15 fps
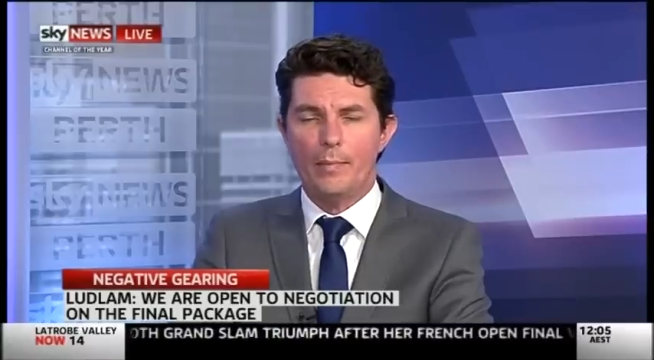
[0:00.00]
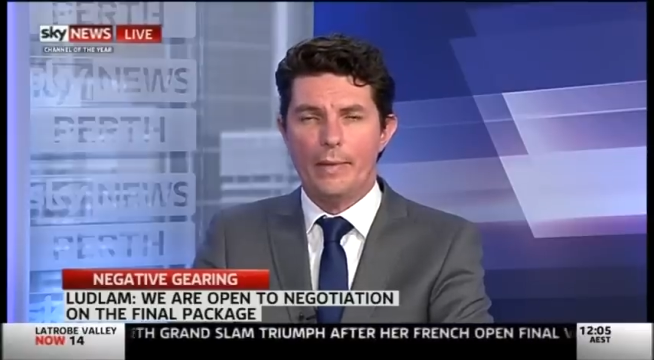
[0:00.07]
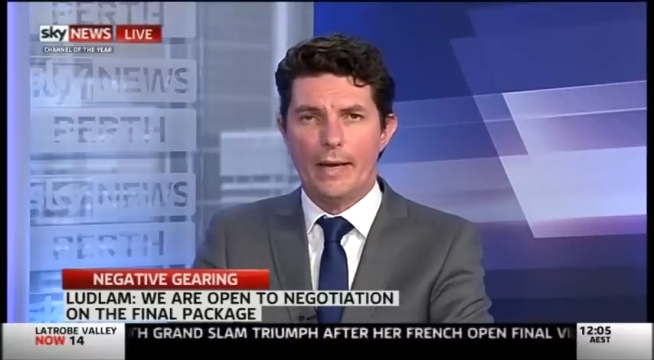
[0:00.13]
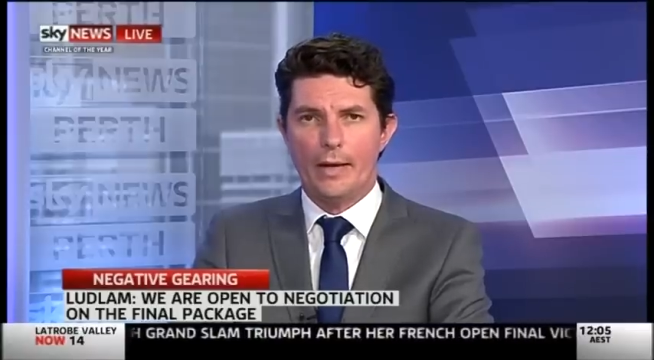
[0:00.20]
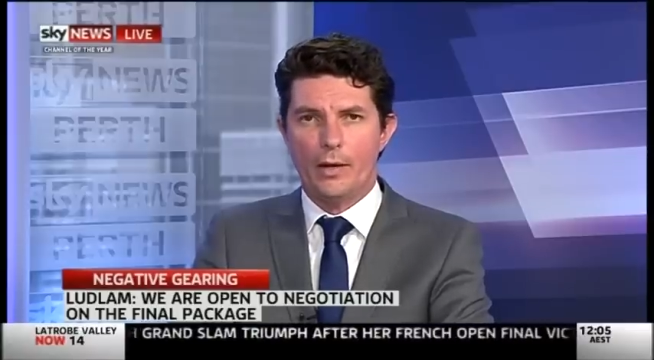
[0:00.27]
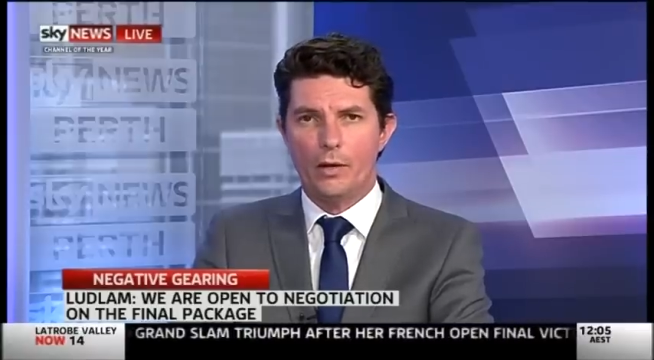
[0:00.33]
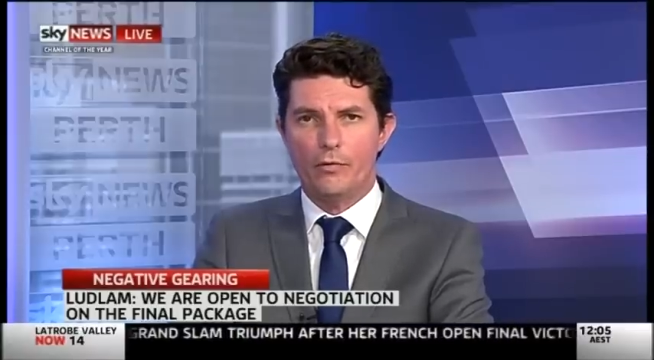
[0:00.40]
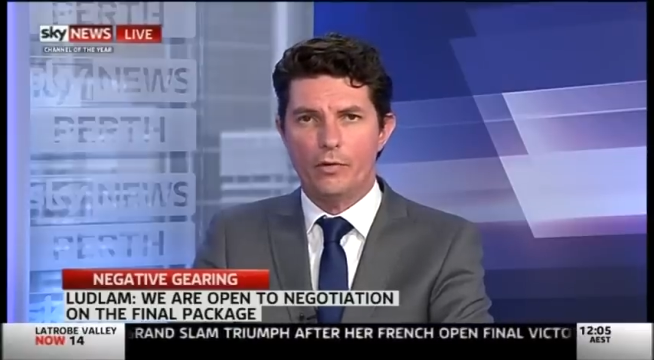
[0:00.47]
it
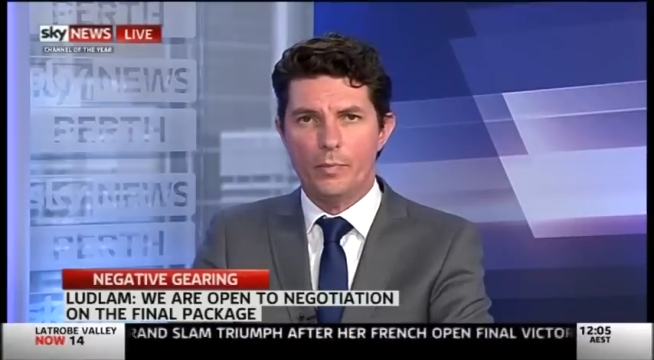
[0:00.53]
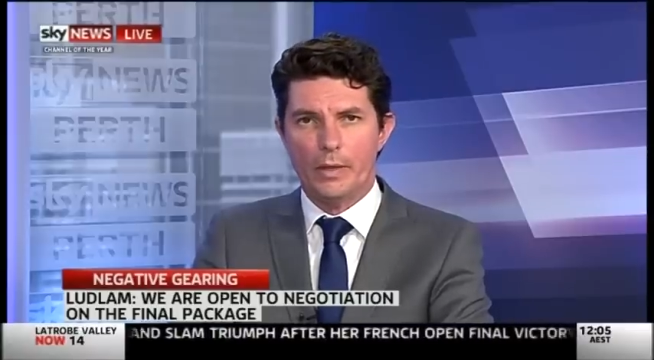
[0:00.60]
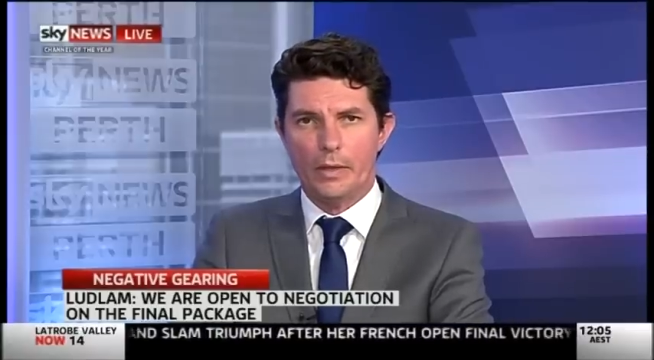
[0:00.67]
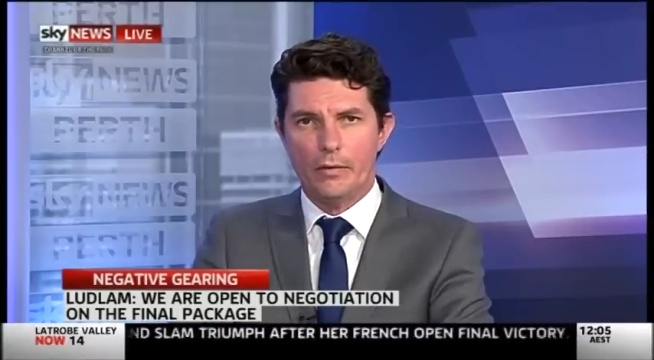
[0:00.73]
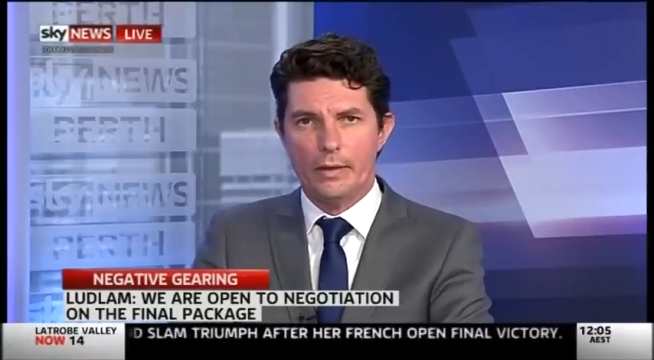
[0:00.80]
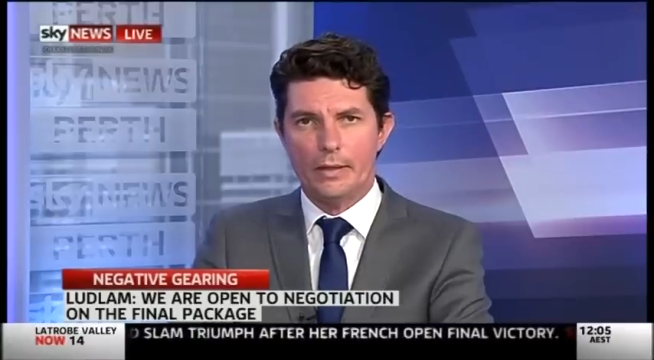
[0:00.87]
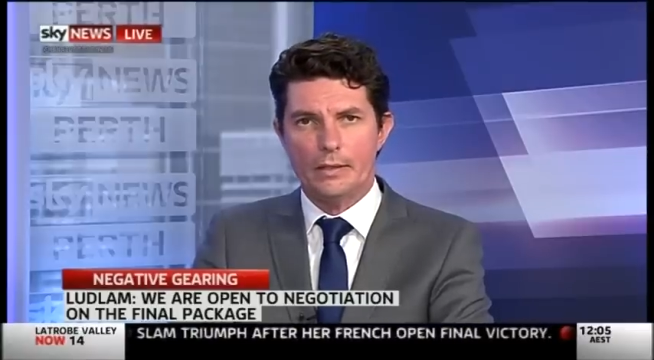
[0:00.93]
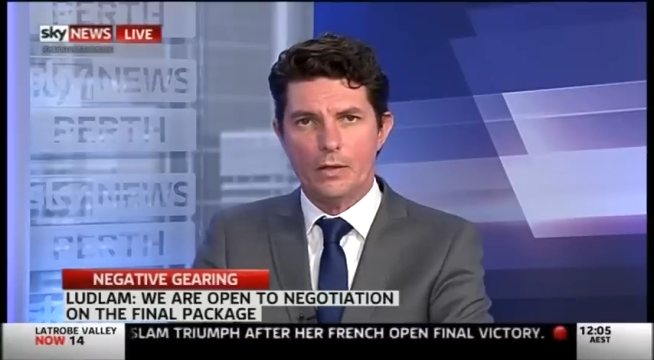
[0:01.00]
out over a
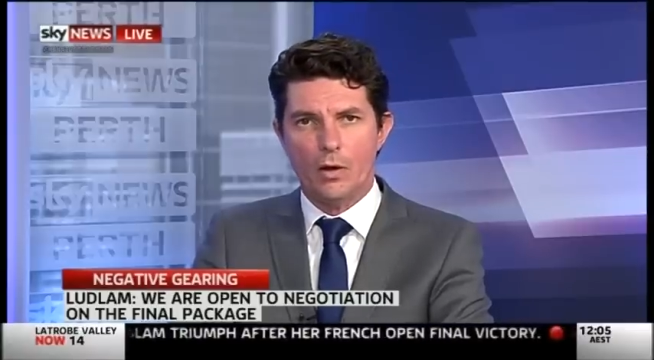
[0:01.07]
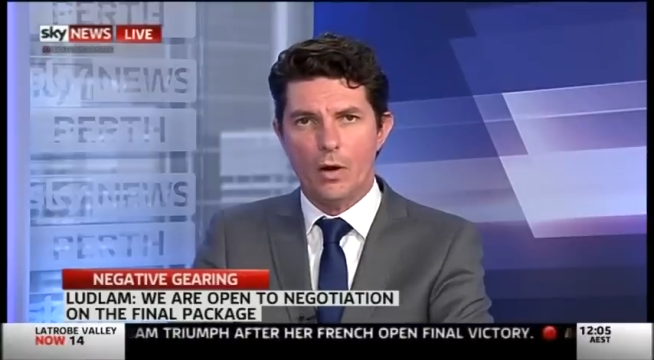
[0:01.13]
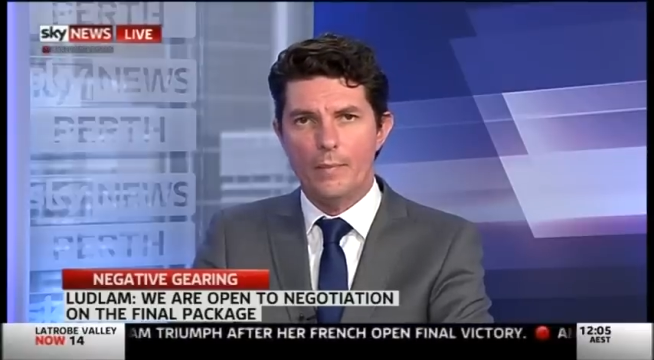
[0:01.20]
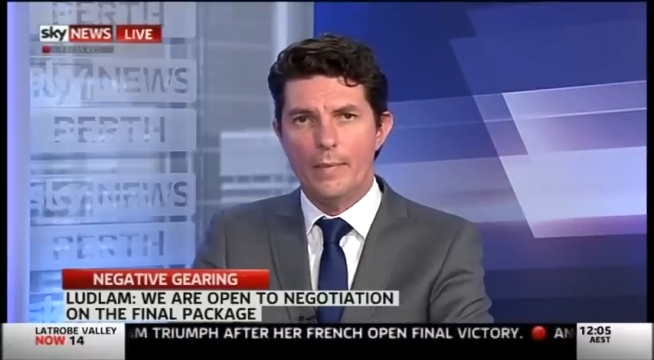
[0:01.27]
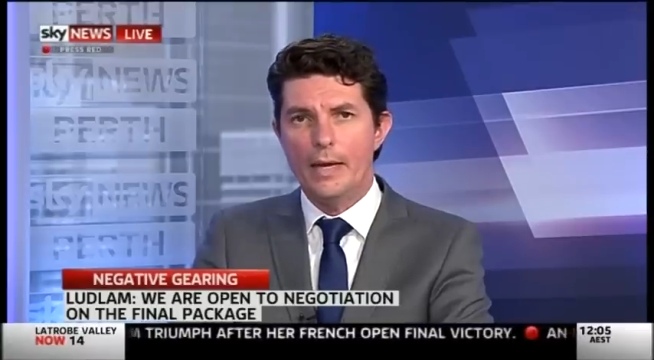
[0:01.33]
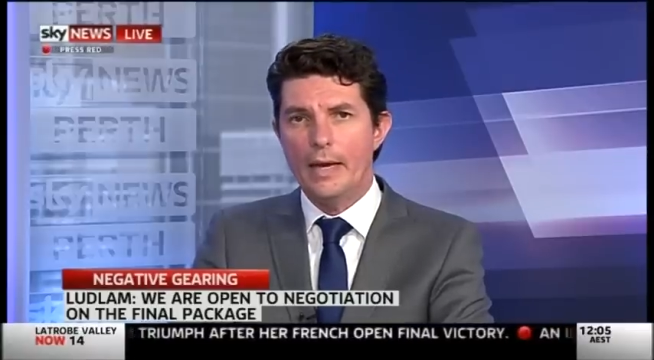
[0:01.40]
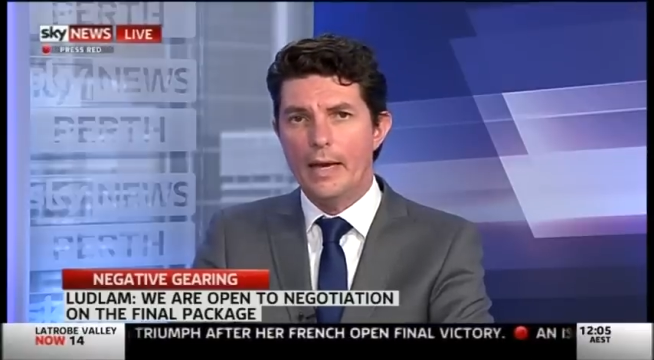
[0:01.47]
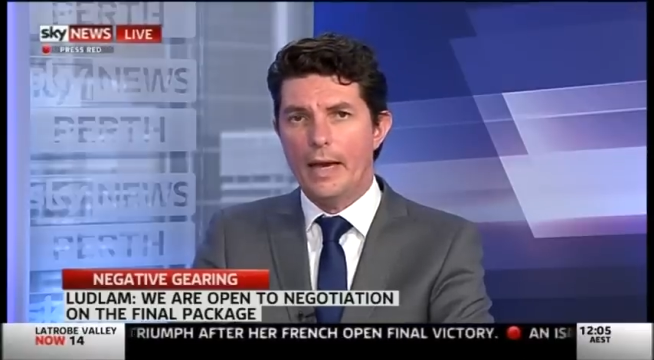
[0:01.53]
period of time,